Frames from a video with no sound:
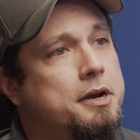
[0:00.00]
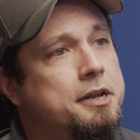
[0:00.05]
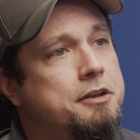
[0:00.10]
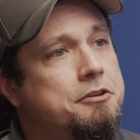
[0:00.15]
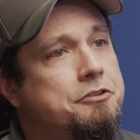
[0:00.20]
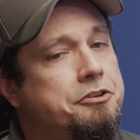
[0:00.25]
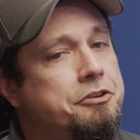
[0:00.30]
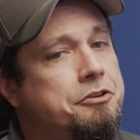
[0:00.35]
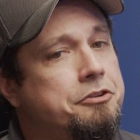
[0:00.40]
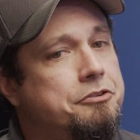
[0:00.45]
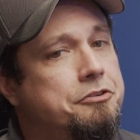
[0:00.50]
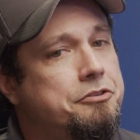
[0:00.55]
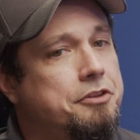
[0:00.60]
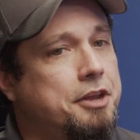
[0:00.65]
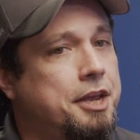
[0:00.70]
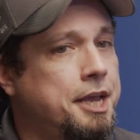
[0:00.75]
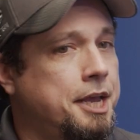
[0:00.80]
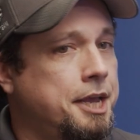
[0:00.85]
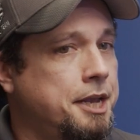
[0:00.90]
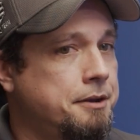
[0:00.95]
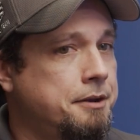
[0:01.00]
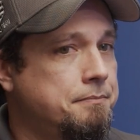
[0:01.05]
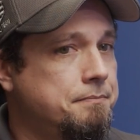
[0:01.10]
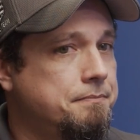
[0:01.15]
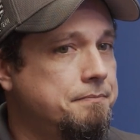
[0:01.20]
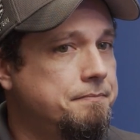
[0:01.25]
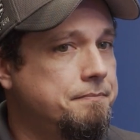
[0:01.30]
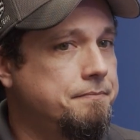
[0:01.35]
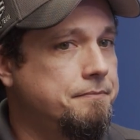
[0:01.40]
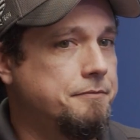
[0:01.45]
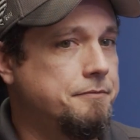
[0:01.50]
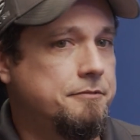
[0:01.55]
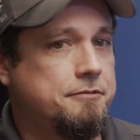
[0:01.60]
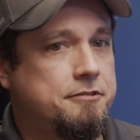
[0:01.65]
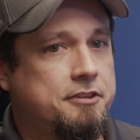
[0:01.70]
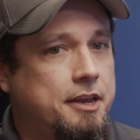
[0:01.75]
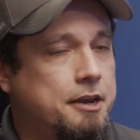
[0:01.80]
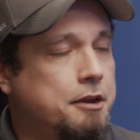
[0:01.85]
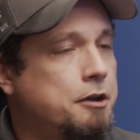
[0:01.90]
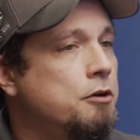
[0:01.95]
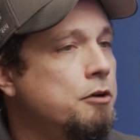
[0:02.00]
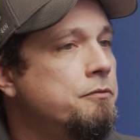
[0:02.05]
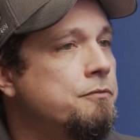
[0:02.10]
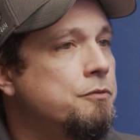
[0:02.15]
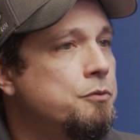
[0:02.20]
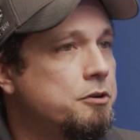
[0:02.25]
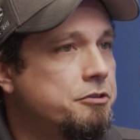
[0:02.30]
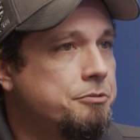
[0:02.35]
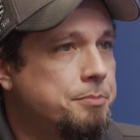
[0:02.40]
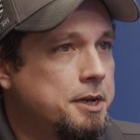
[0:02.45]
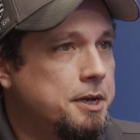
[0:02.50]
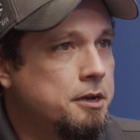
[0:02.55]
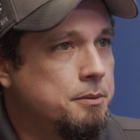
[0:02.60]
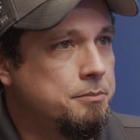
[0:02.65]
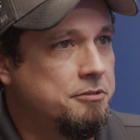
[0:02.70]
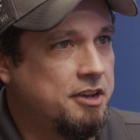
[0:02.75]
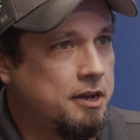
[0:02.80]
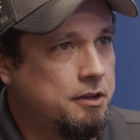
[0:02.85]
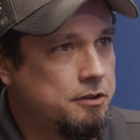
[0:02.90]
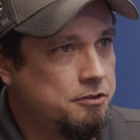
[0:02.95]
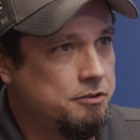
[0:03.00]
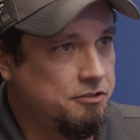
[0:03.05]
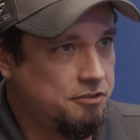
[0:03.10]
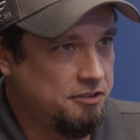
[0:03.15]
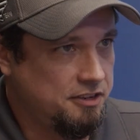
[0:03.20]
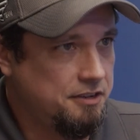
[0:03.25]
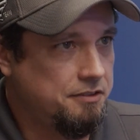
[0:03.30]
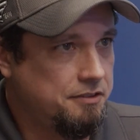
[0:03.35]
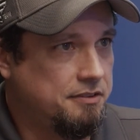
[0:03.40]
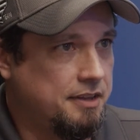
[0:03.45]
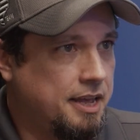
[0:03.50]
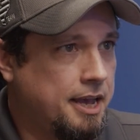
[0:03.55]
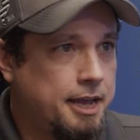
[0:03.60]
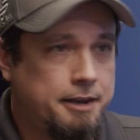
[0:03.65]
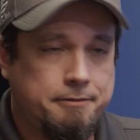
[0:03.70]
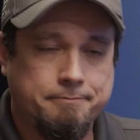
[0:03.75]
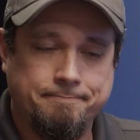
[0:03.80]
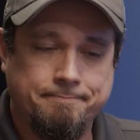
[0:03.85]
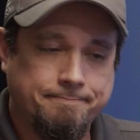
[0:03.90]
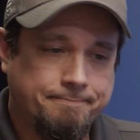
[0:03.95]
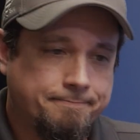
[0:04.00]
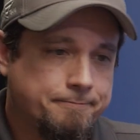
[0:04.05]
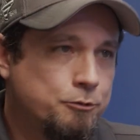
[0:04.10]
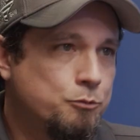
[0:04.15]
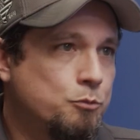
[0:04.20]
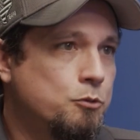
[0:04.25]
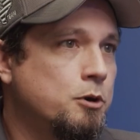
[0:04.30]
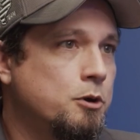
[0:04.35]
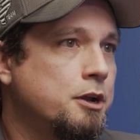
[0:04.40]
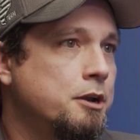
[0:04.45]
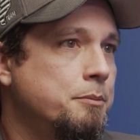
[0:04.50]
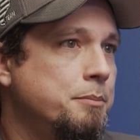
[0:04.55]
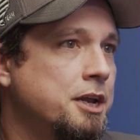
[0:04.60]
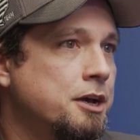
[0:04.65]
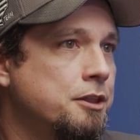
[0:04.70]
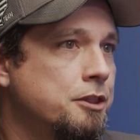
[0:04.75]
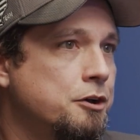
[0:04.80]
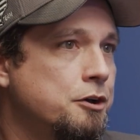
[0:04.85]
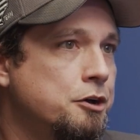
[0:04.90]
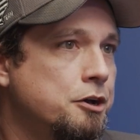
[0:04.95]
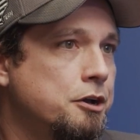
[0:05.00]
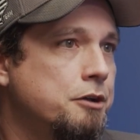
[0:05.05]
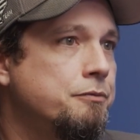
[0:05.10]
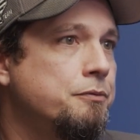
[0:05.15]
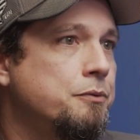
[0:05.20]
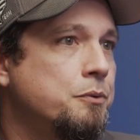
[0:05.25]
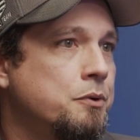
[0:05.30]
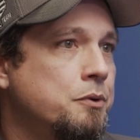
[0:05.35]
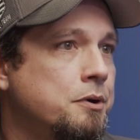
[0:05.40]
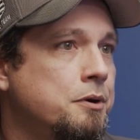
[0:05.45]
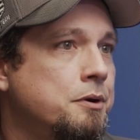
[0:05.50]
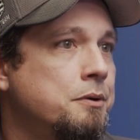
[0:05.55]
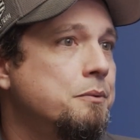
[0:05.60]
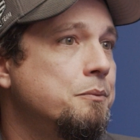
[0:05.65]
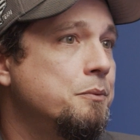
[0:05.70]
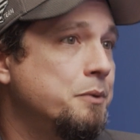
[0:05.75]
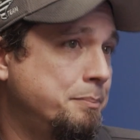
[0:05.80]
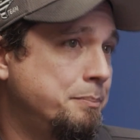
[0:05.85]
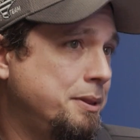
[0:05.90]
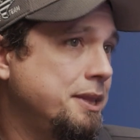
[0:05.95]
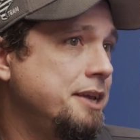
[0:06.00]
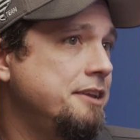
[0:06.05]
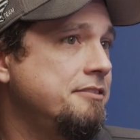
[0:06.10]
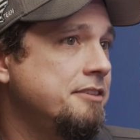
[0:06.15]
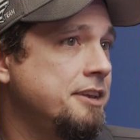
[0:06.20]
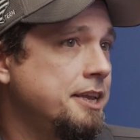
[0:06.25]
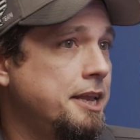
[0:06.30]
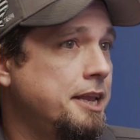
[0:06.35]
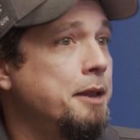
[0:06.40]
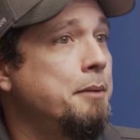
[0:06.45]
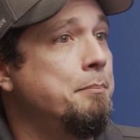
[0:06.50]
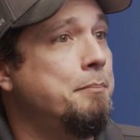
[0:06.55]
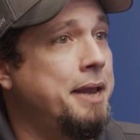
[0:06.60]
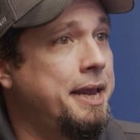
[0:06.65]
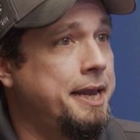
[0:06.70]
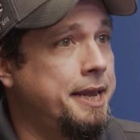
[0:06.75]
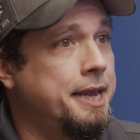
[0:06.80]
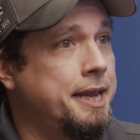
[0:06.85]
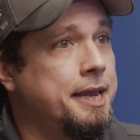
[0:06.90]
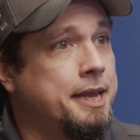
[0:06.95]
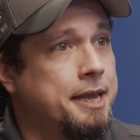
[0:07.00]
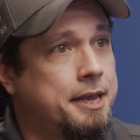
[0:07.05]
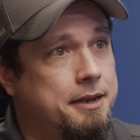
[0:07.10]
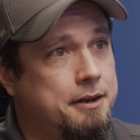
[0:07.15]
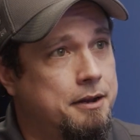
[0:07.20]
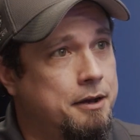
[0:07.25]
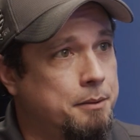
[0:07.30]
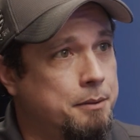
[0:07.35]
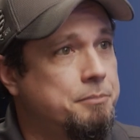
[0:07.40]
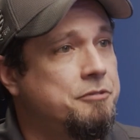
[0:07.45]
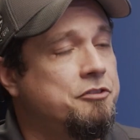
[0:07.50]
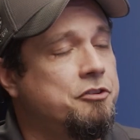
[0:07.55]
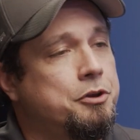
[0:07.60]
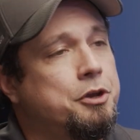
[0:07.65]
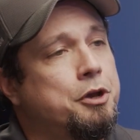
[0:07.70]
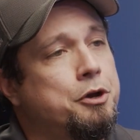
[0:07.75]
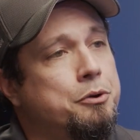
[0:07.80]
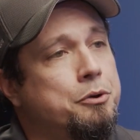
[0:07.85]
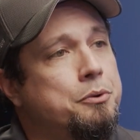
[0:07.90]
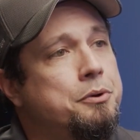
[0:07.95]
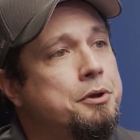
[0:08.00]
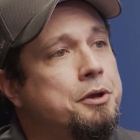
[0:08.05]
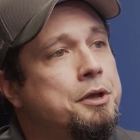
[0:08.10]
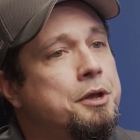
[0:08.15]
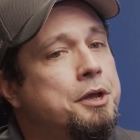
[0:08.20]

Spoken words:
inches and say code enforcement comes out and sees that, we're going to be on the hook for replacing it and making it up to code.